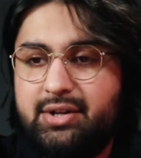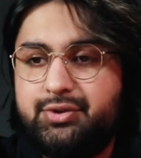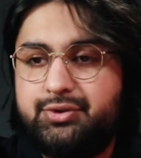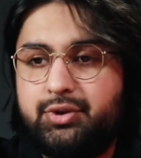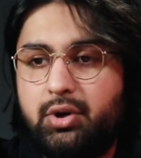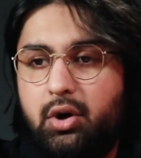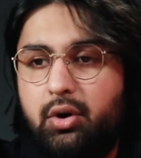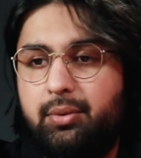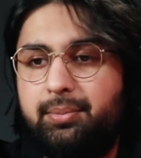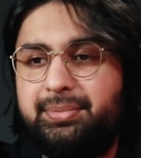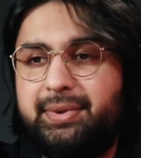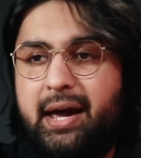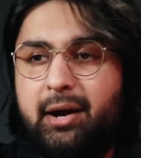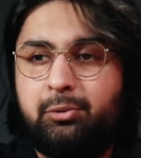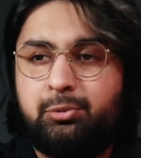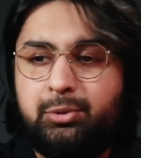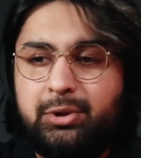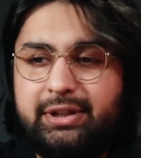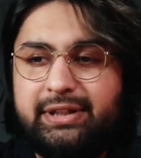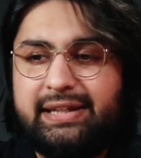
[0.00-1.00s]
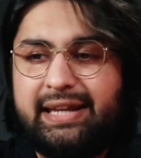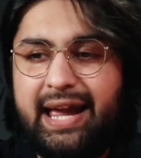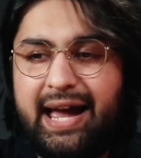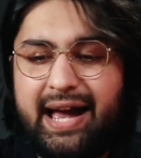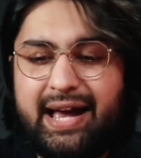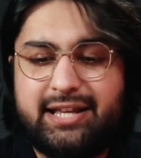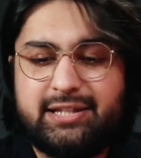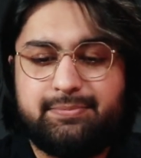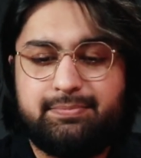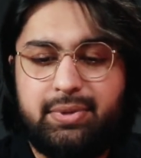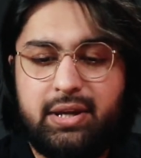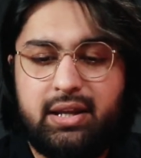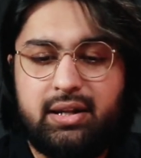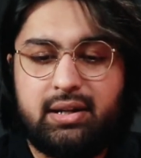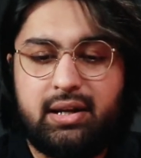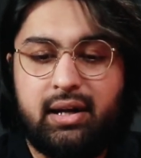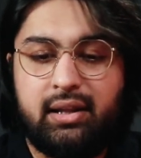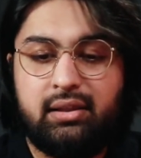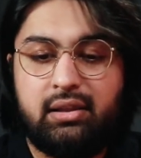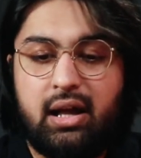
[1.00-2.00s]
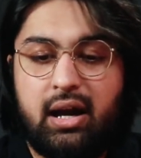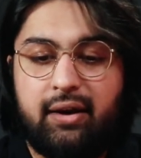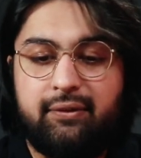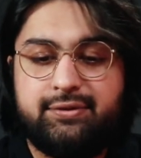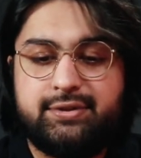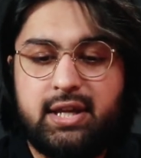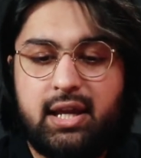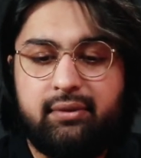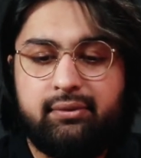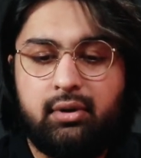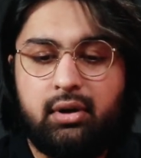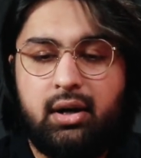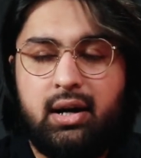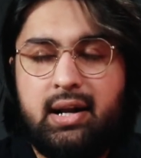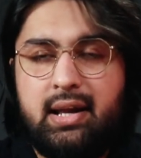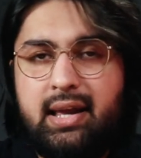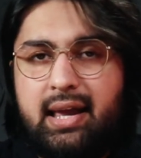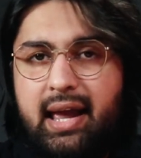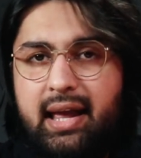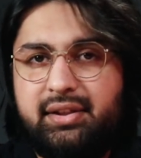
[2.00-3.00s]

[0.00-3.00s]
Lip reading: So that really has been a lifesaver.